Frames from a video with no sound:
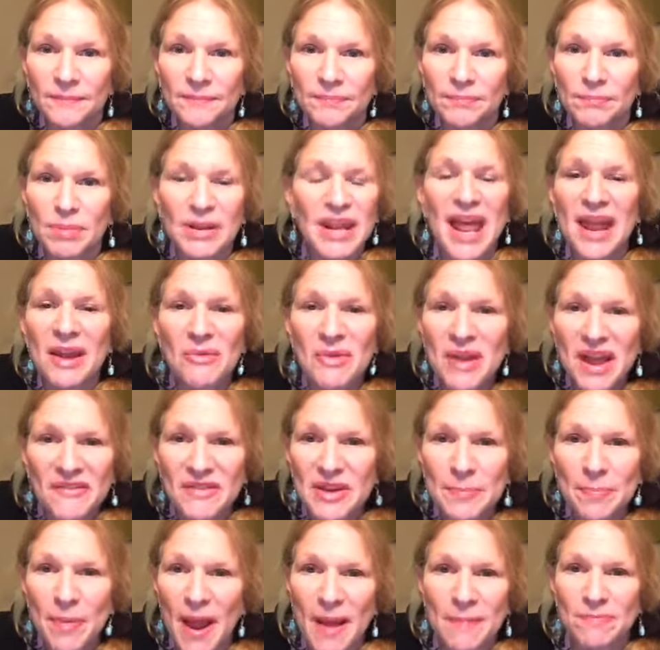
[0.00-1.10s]
But I don't have
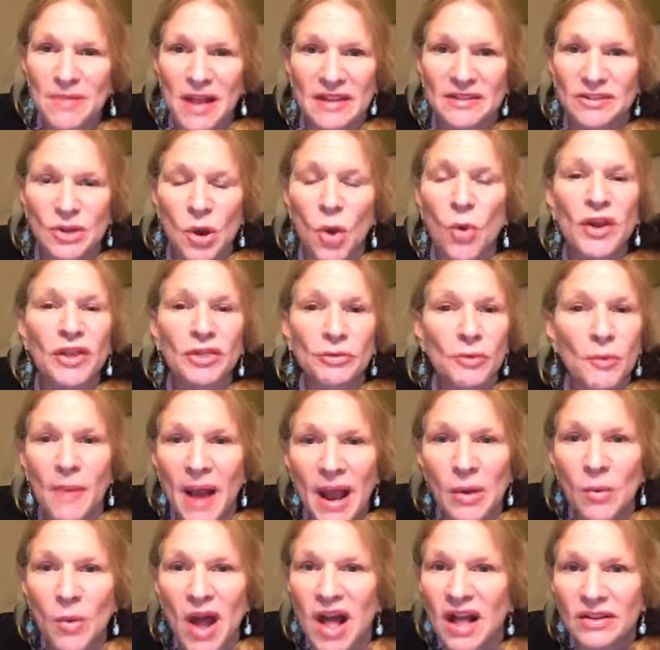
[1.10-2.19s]
any pipelines going through
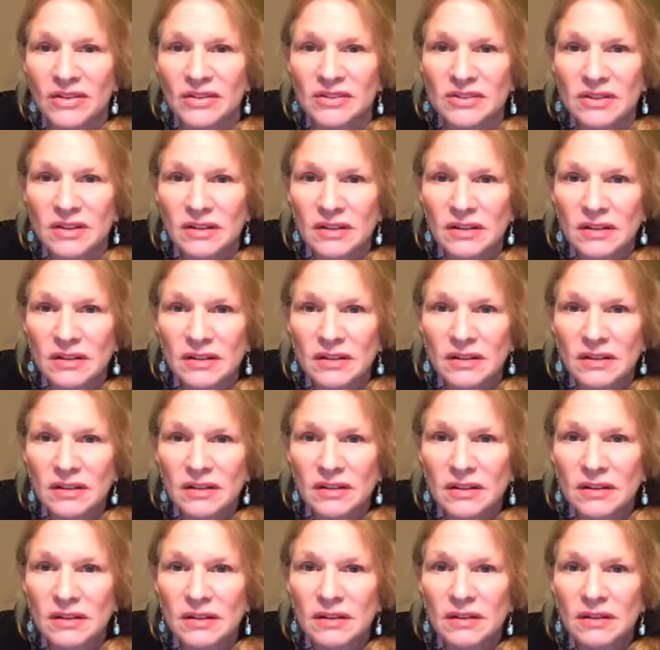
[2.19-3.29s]
my wells.
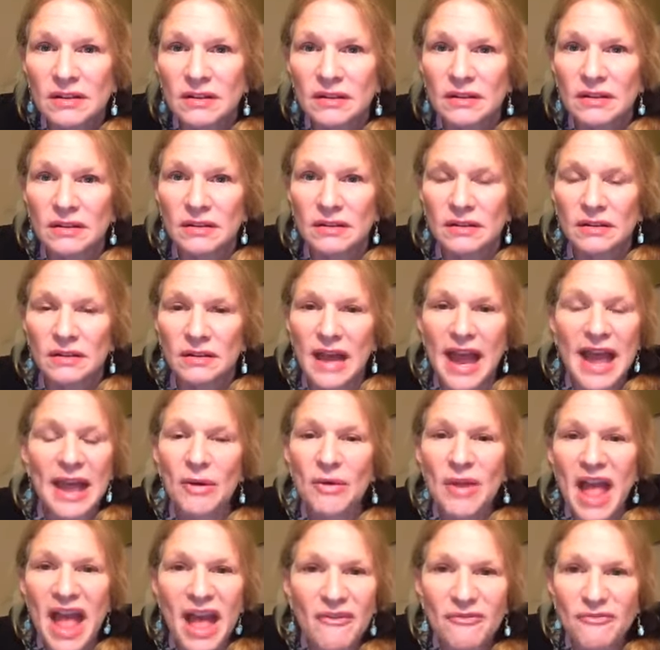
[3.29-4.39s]
I
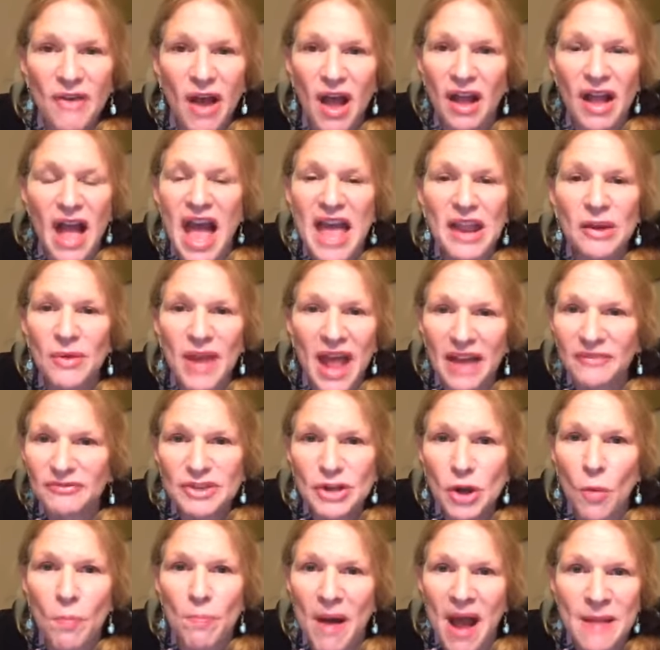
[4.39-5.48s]
don't have I don't have to
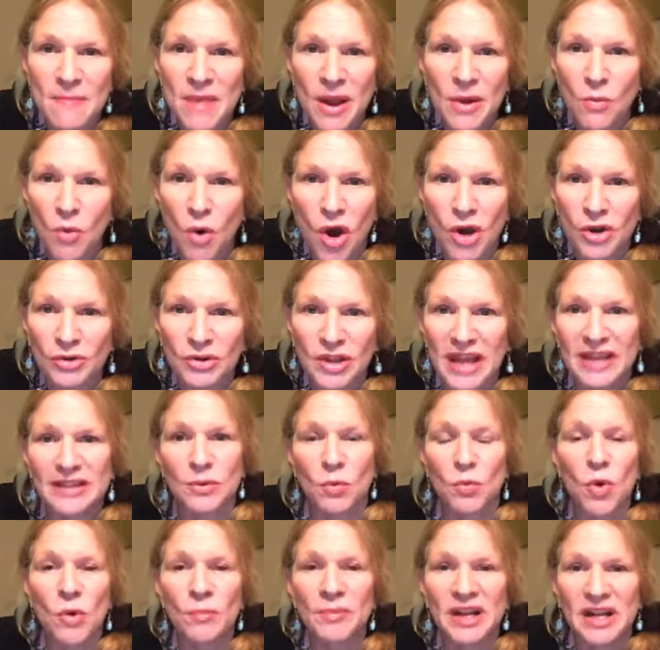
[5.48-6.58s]
go buy my water like the
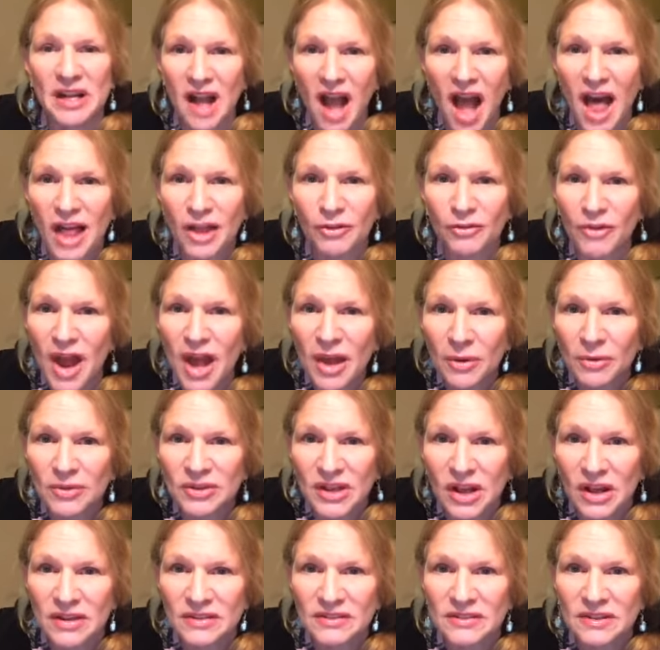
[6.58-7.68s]
woman in Colorado
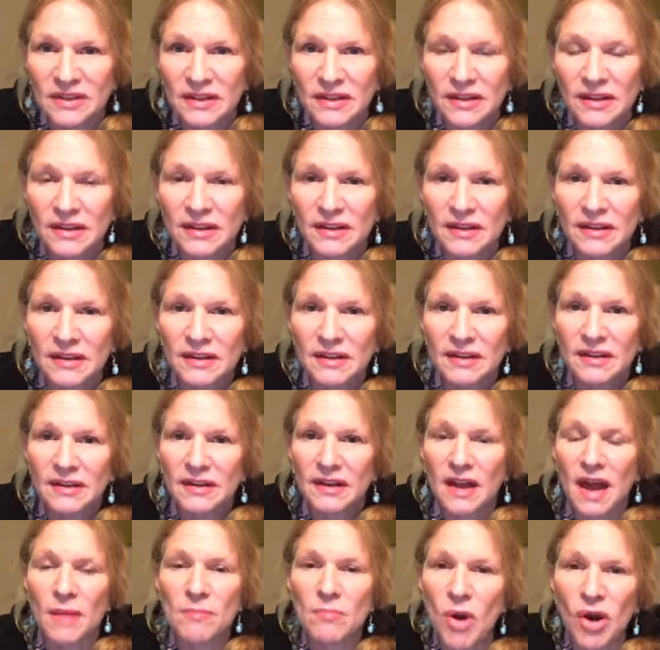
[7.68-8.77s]
does
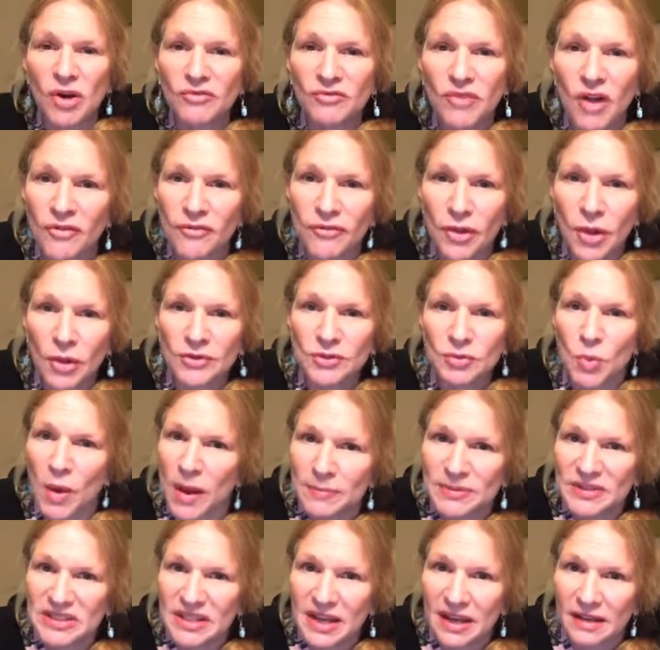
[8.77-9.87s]
on Mark Ruffalo's
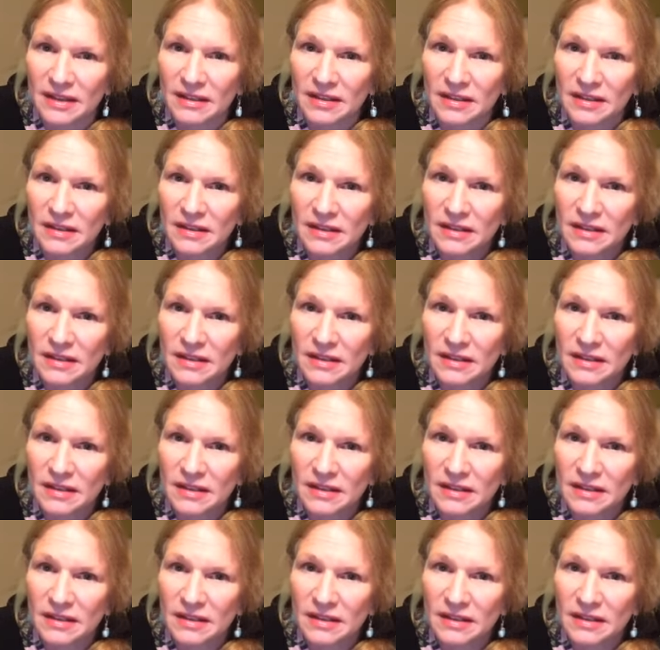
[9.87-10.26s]
website.